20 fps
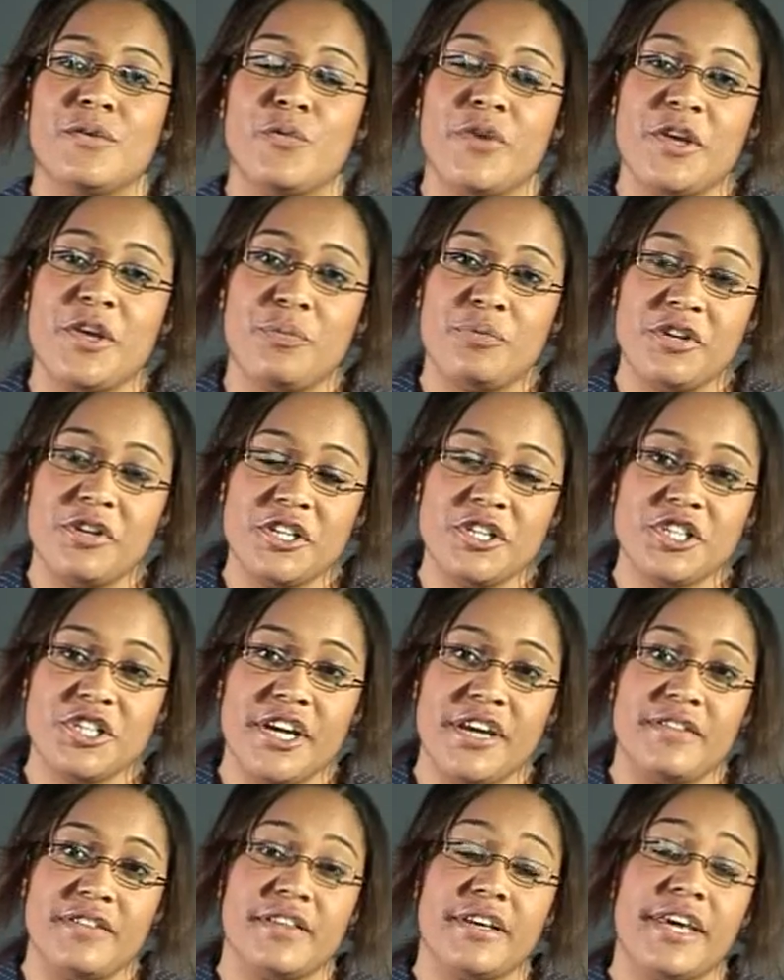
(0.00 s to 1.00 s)
We
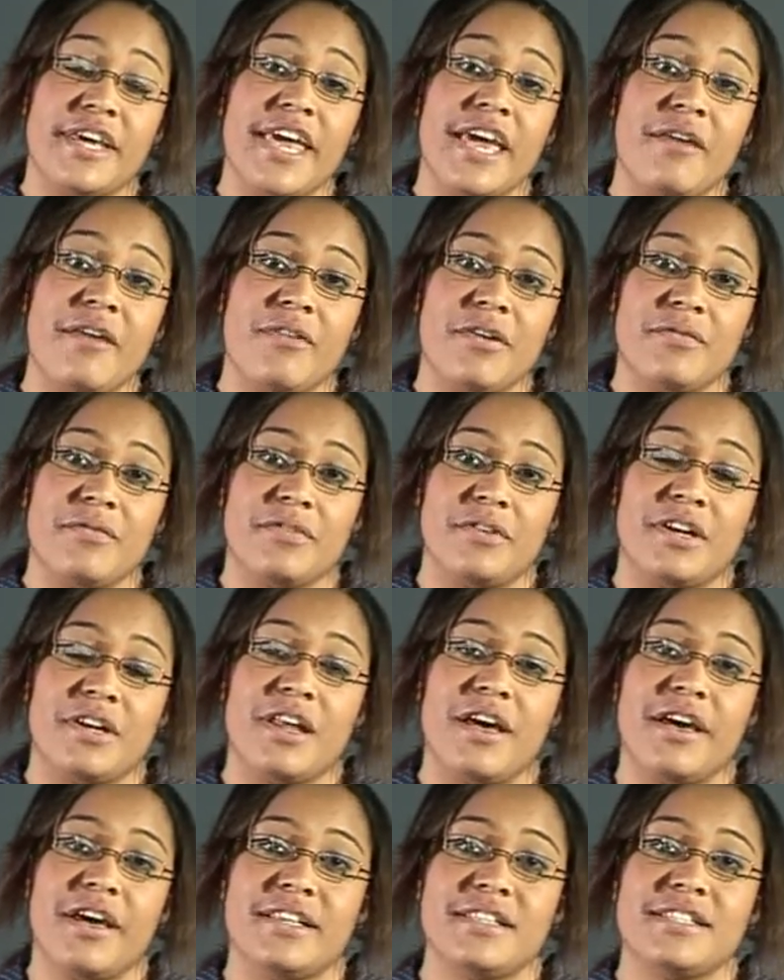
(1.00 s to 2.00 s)
appreciate that caring for
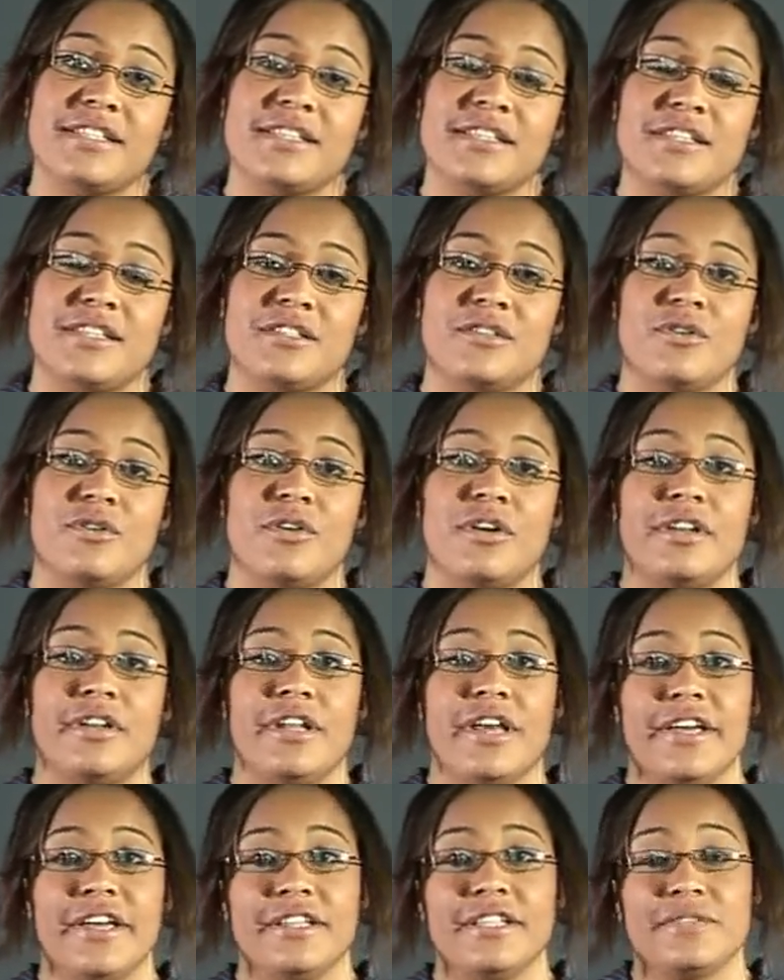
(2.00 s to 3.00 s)
clients is not a
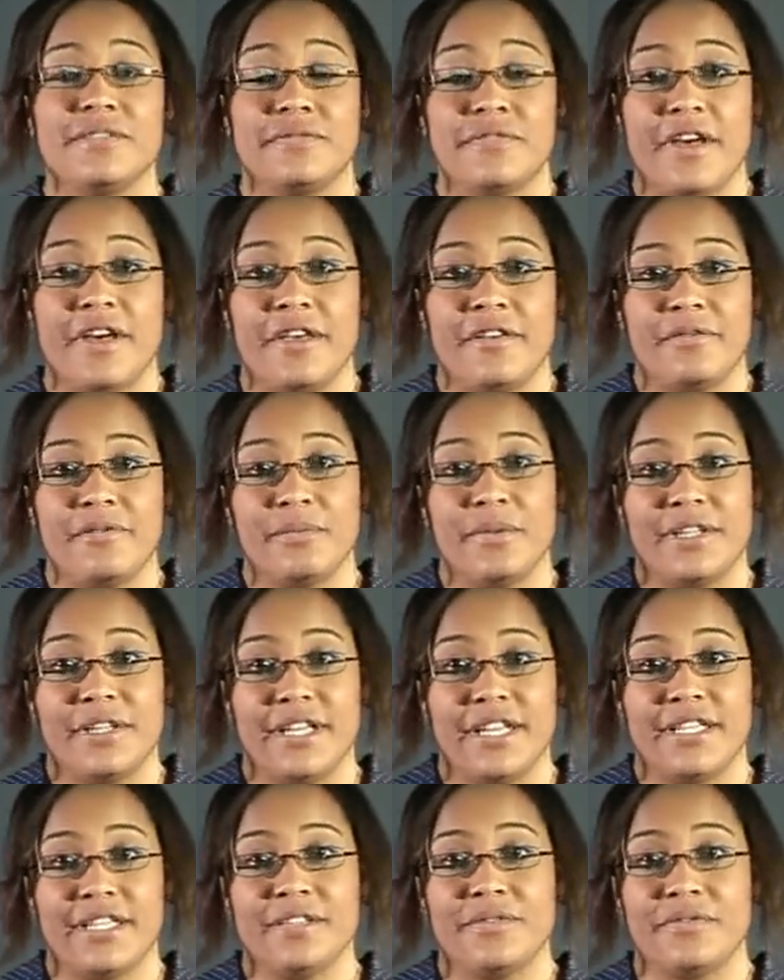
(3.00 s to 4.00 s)
nine to five
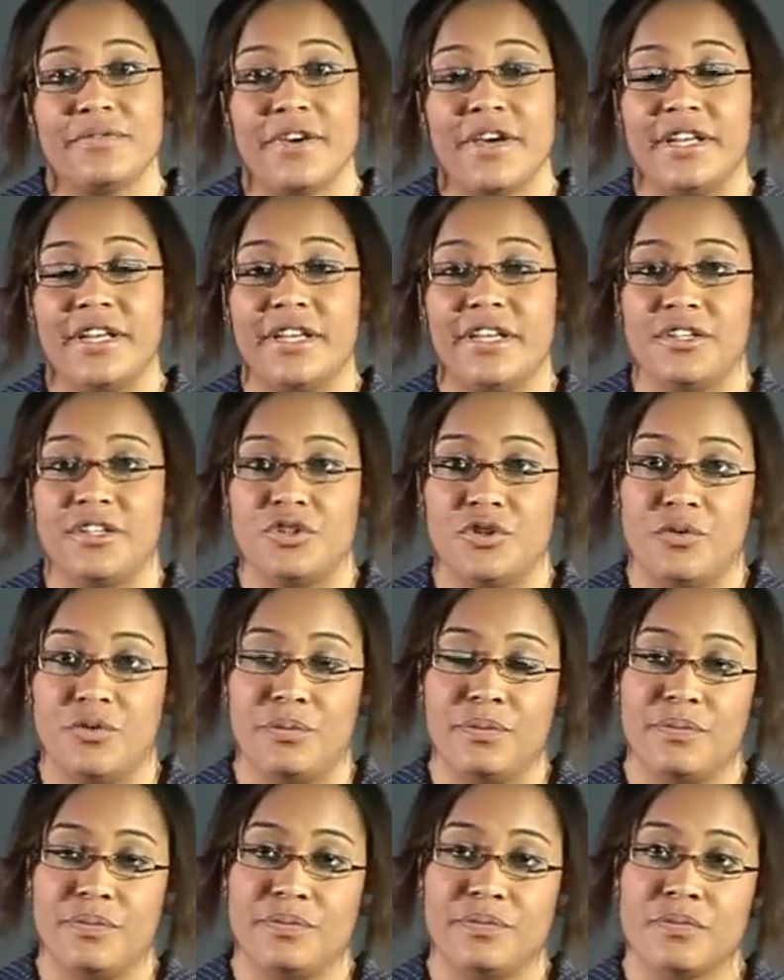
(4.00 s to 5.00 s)
Monday to Friday
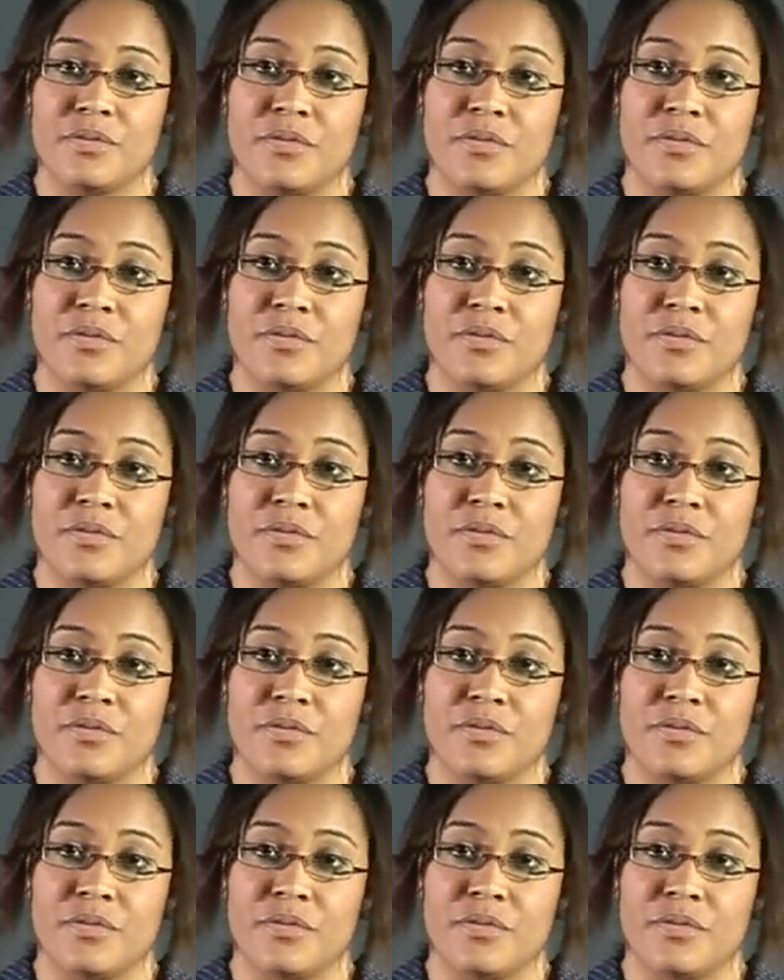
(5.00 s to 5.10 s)
job.